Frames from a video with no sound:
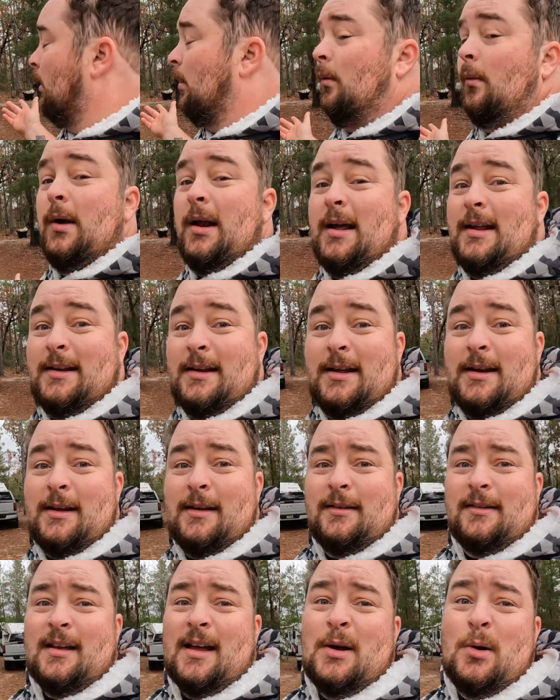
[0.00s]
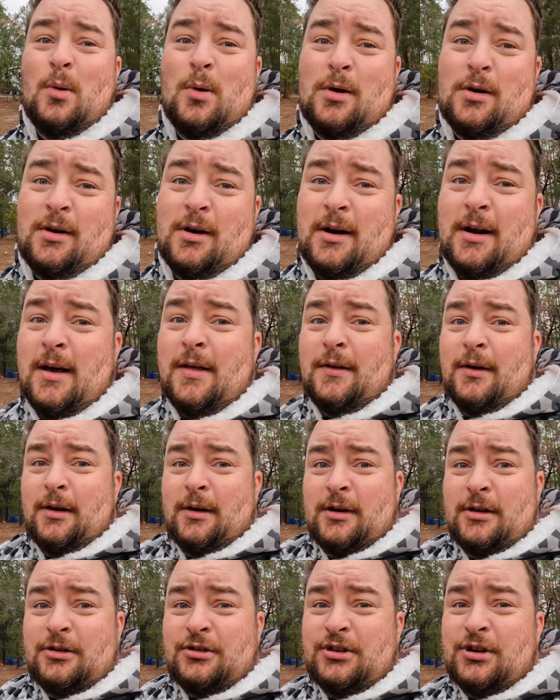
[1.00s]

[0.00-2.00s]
what I did is I ordered another